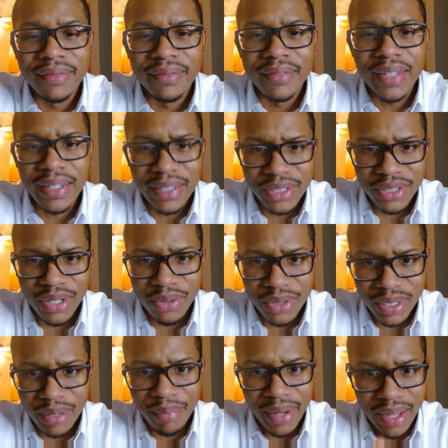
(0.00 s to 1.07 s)
Like, did she go
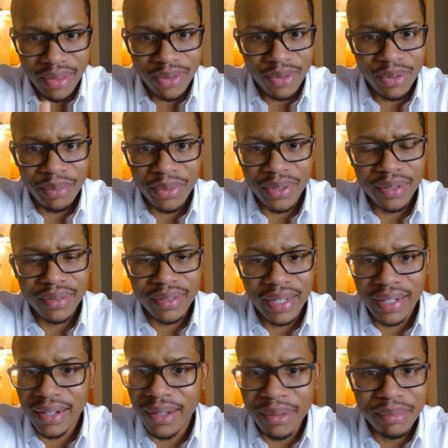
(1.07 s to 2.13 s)
to the bathroom? Or like,
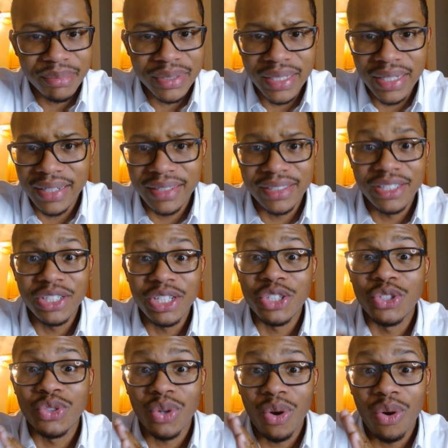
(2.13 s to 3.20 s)
nope, she didn't. She just
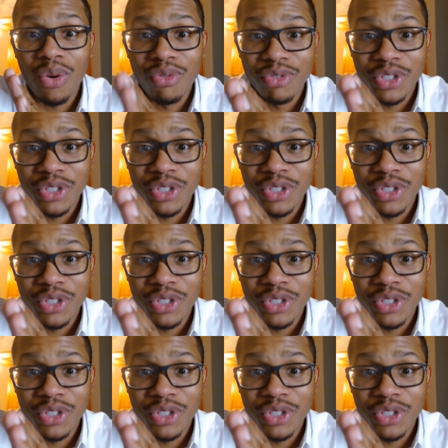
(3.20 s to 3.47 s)
drove